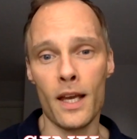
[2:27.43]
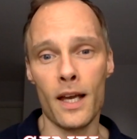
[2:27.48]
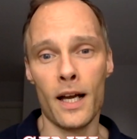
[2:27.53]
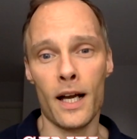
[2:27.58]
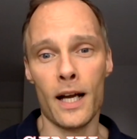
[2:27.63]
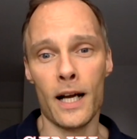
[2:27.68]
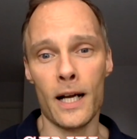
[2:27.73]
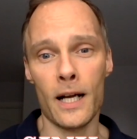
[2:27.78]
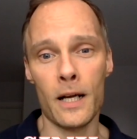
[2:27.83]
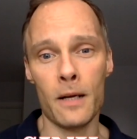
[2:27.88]

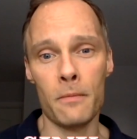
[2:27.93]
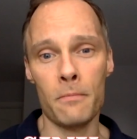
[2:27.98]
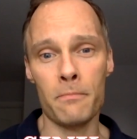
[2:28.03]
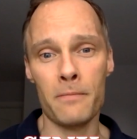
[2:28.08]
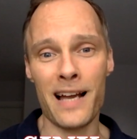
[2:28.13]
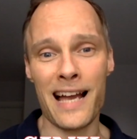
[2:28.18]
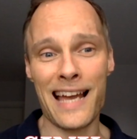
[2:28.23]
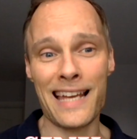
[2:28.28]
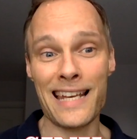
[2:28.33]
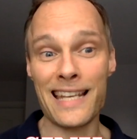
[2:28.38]
And
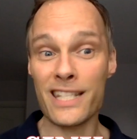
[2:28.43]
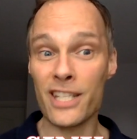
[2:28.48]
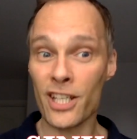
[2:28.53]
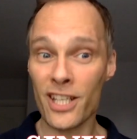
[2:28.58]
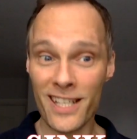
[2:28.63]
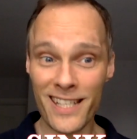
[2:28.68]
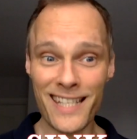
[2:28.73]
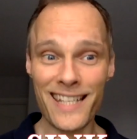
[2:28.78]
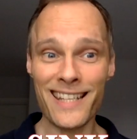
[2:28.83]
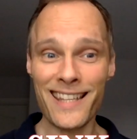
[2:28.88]
as you can
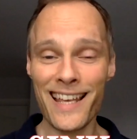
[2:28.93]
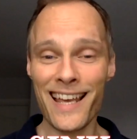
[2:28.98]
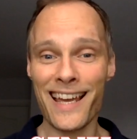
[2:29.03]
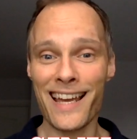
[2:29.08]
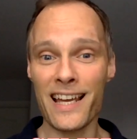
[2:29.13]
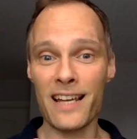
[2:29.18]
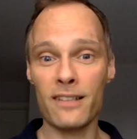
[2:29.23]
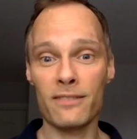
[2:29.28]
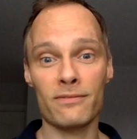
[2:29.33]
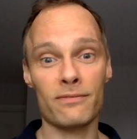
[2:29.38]
see
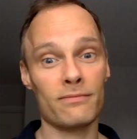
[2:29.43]
there,